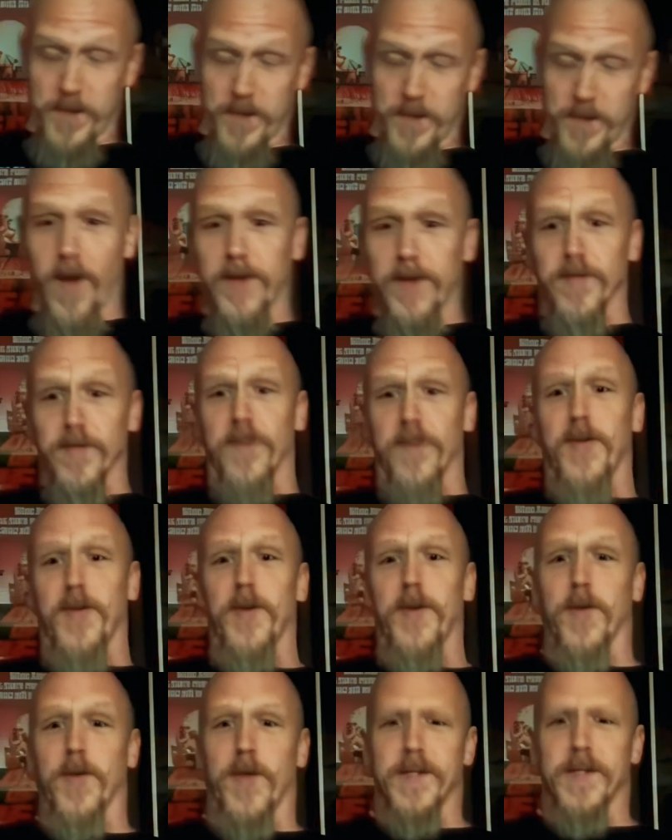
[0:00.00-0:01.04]
saw it and
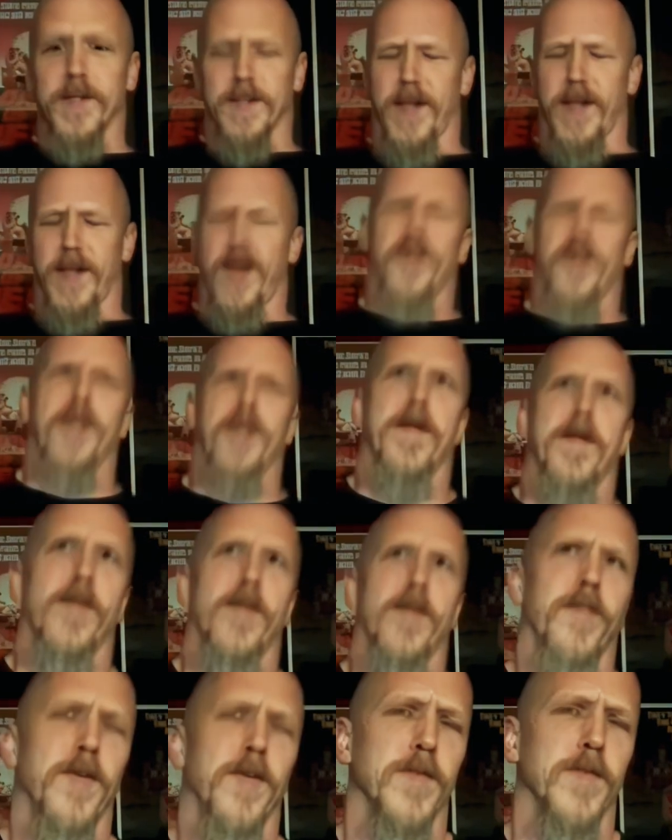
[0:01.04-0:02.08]
reviewed it recently. I don't think my
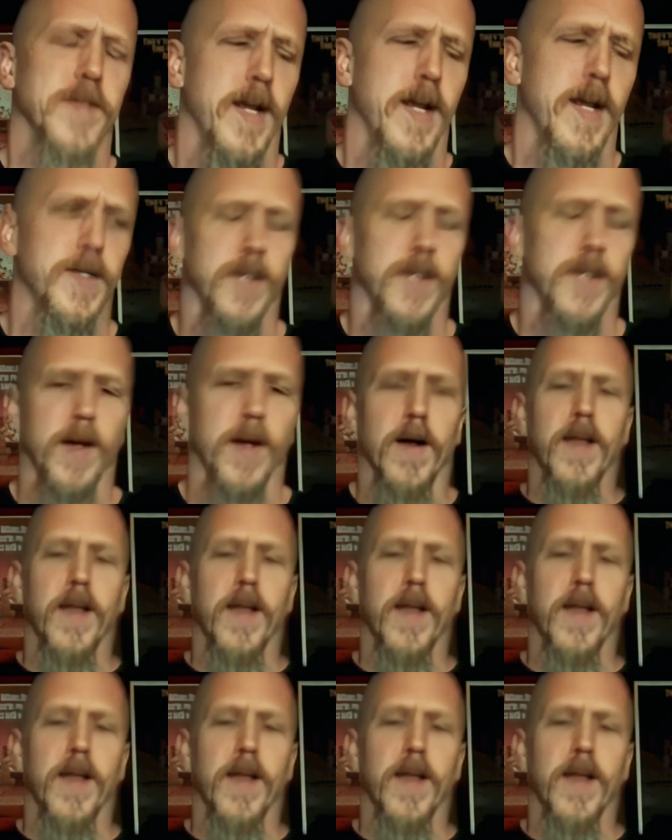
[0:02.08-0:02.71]
review is actually